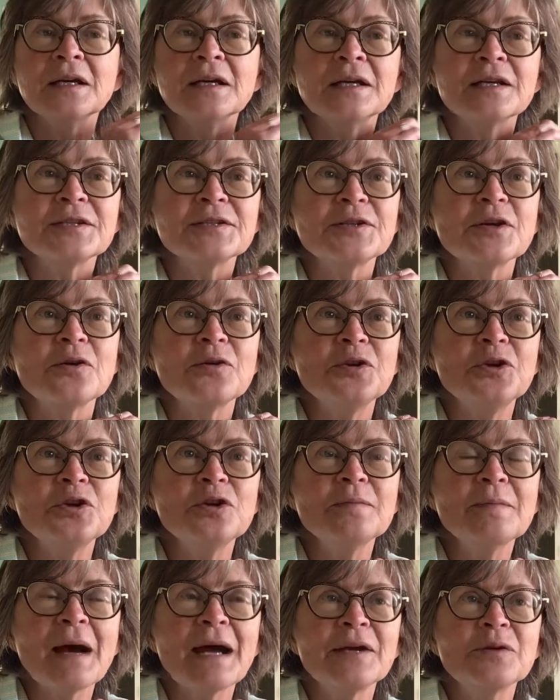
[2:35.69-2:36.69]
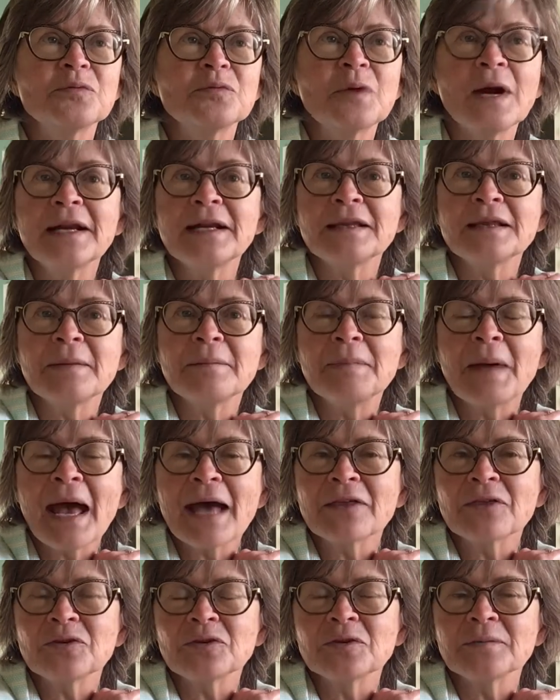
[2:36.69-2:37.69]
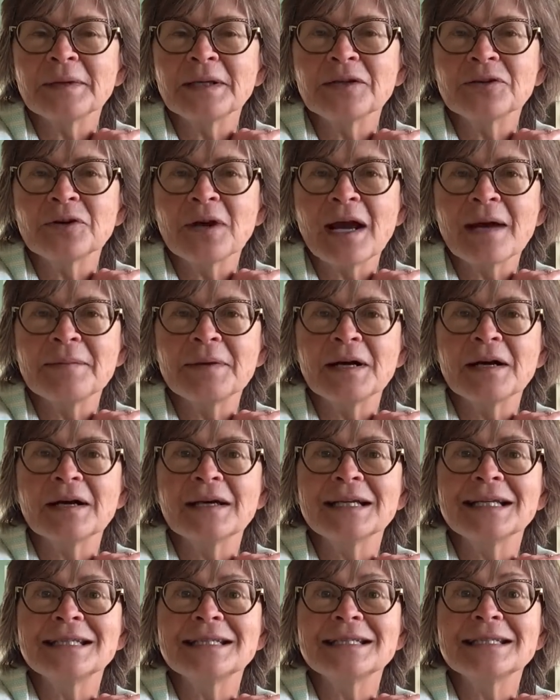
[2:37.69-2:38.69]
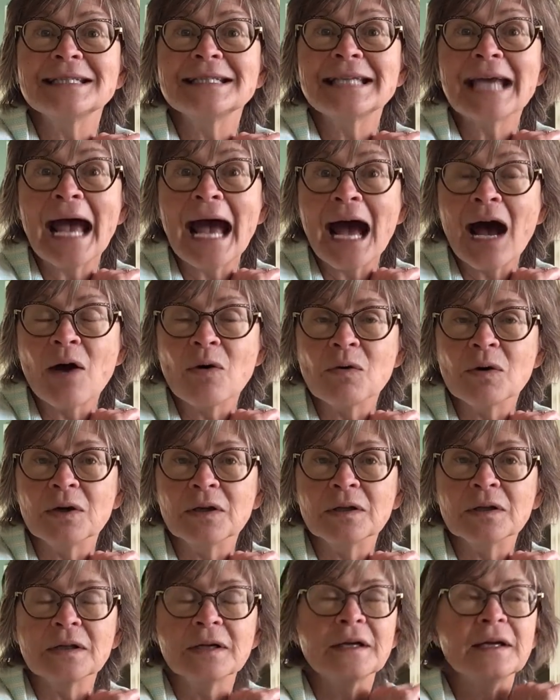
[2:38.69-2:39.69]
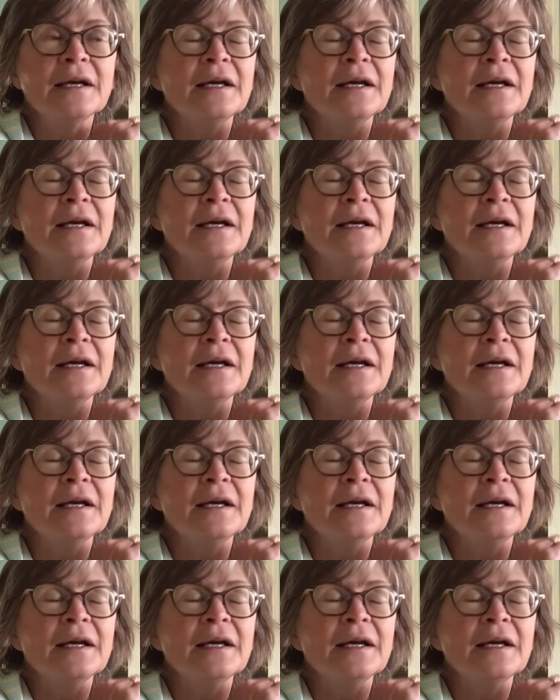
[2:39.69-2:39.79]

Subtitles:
So you might run in the bathroom and grab a towel.